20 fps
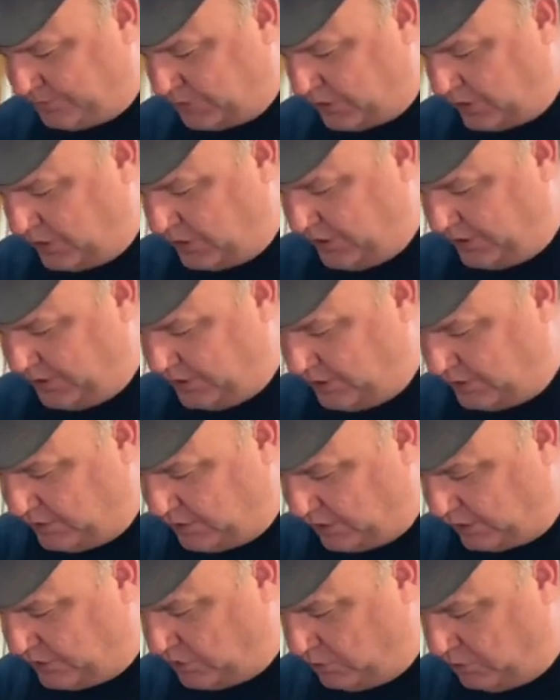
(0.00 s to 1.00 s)
earlier,
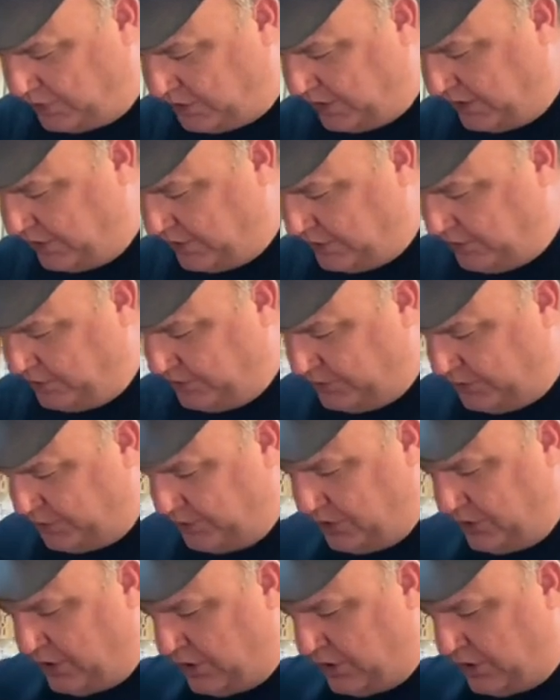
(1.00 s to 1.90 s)
our tomatillos,